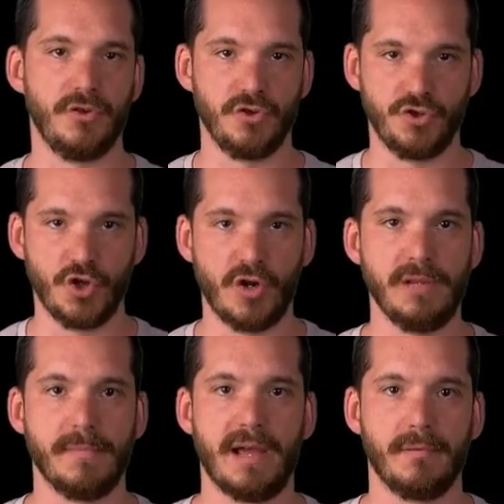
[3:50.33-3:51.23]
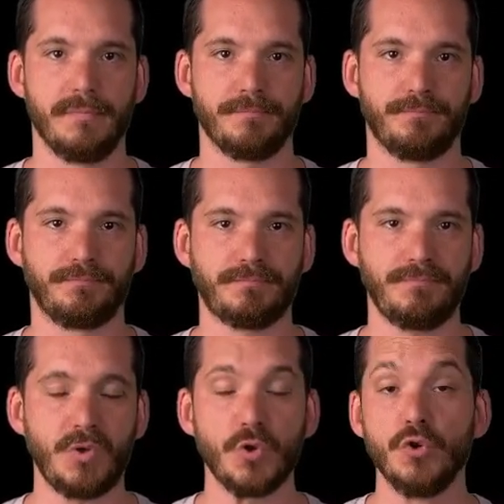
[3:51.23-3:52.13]
journey map.
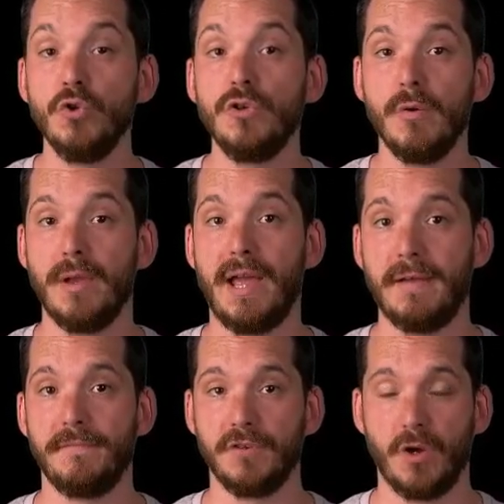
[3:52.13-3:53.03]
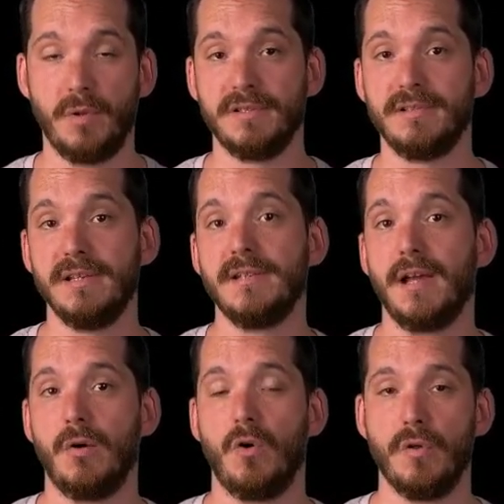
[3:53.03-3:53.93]
You don't have to go into
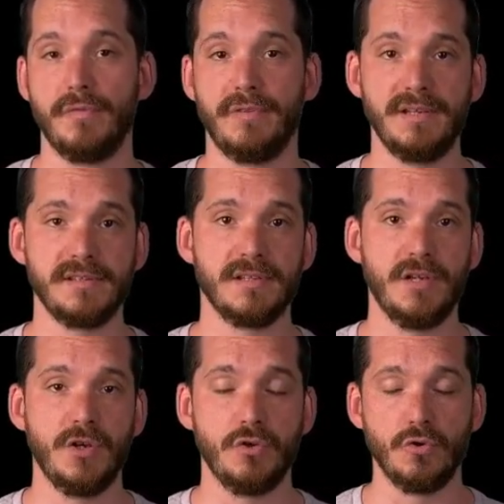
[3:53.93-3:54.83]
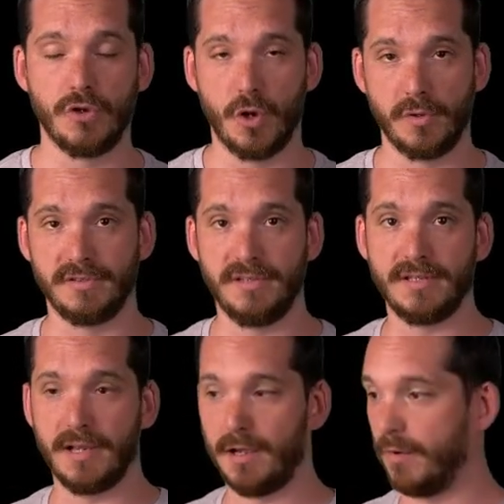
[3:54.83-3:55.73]
detail on this. You could go into
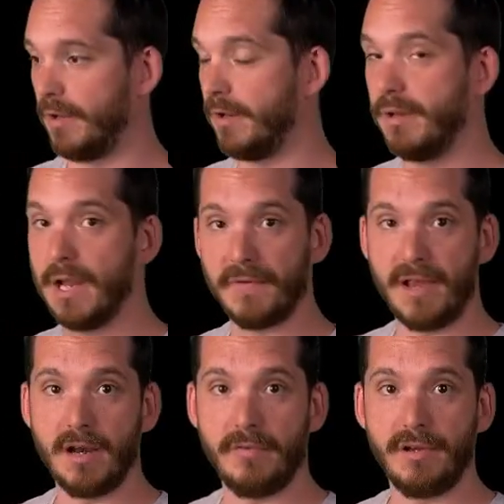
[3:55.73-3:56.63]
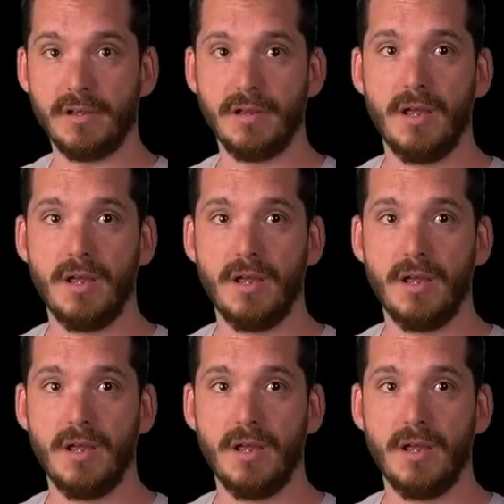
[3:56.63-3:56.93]
detail in another area.